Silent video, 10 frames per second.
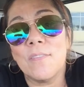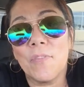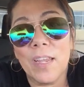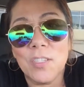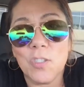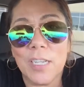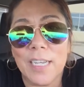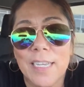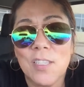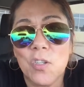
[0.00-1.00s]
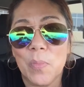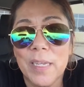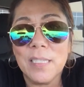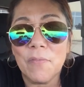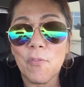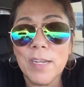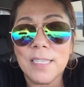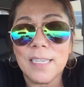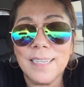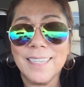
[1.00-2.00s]
Don't forget, you guys. To me, it's
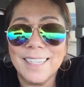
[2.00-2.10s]
freezing.